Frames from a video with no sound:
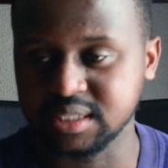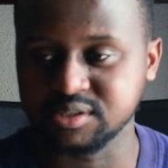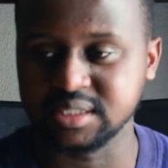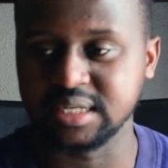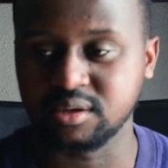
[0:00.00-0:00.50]
Then I
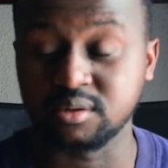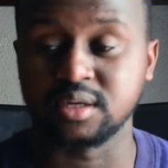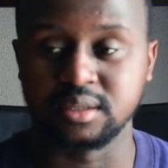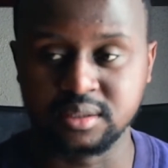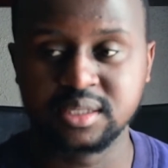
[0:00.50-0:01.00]
was like,
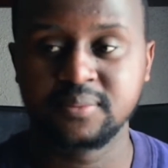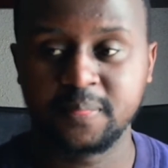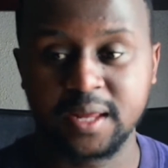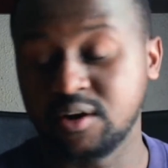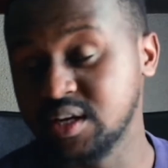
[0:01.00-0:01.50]
okay,
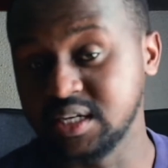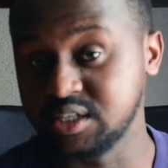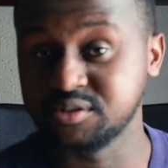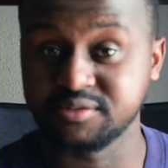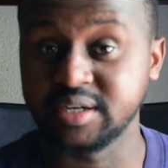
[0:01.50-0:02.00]
I really
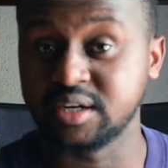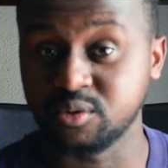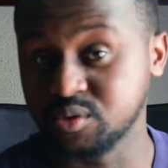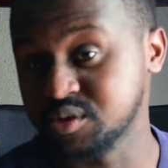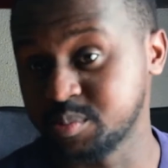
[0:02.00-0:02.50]
need to find out
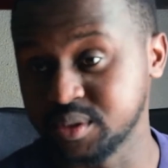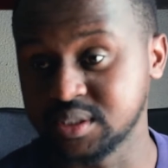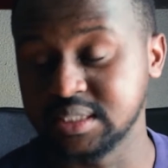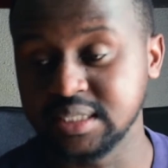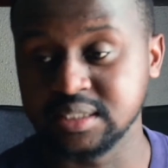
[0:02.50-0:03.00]
who this
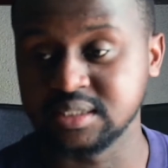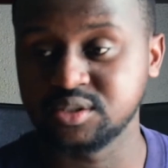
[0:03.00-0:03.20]
person is.